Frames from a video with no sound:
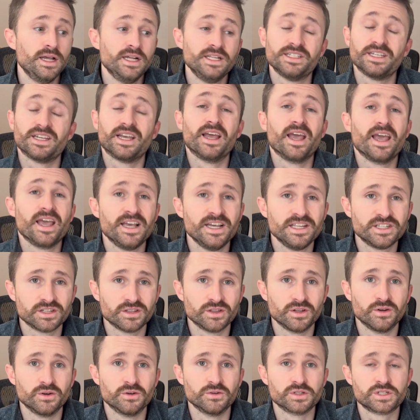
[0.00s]
to get A's in
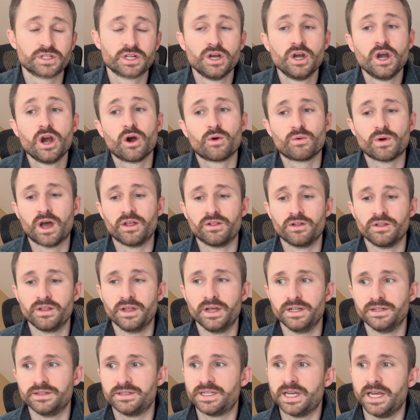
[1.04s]
those rather
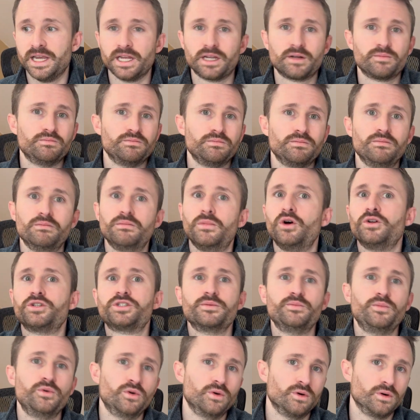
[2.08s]
than take
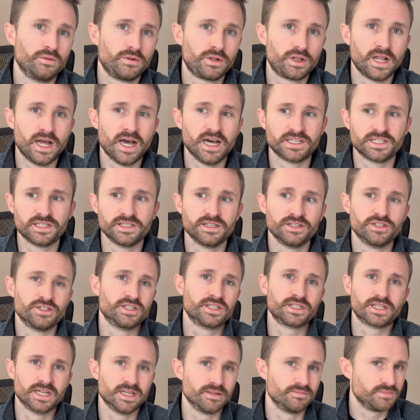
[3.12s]
multiple classes and
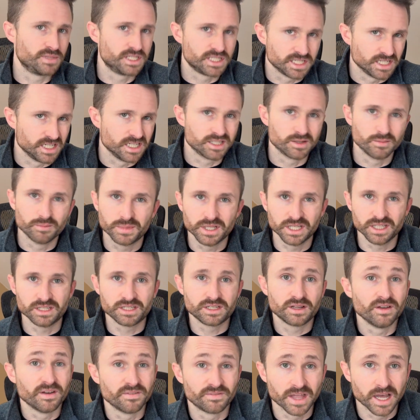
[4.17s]
just get C's and
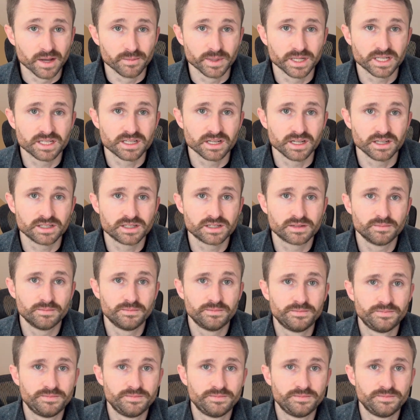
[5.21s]
B's, if that makes sense.